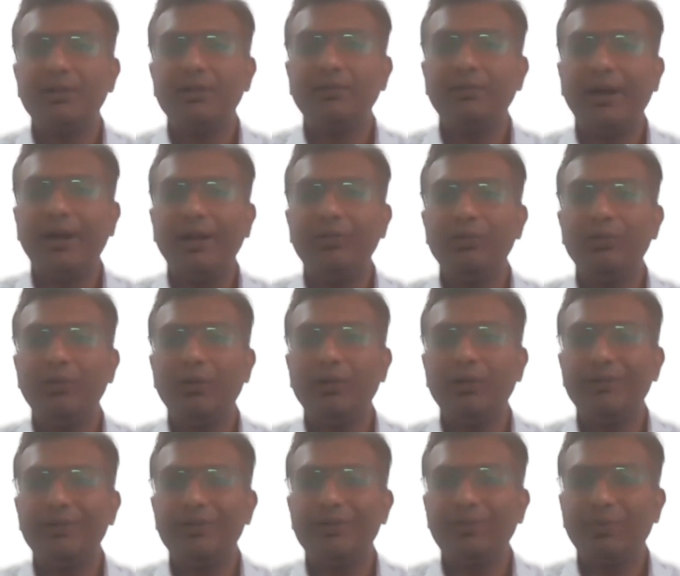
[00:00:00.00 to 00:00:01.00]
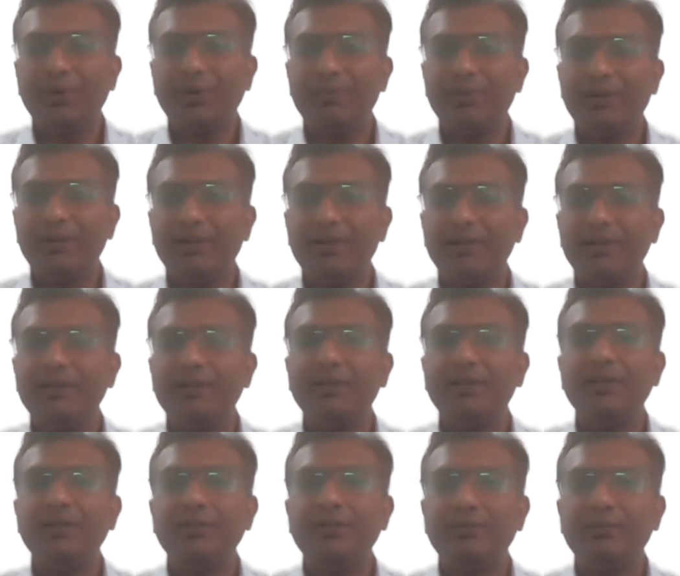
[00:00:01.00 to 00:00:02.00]
the value of these properties
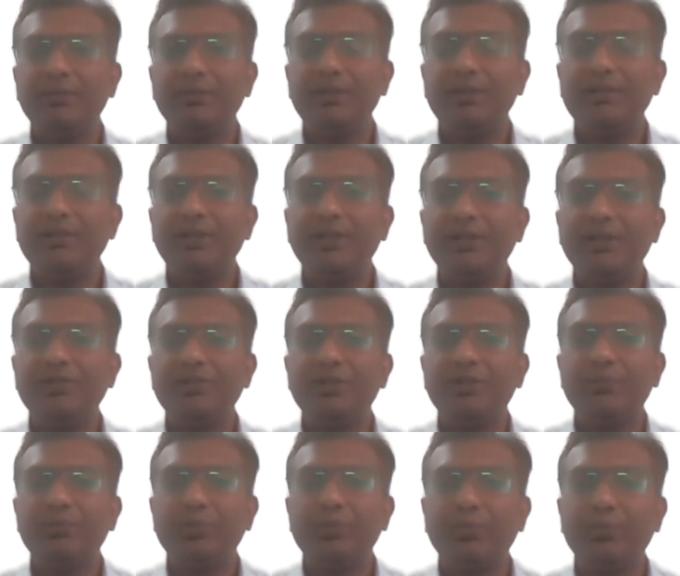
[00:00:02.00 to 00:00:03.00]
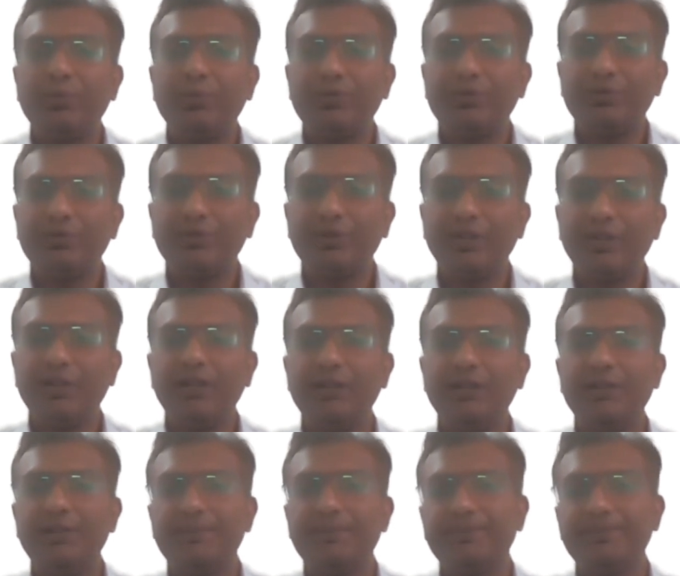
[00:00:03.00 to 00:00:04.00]
will change proportionately.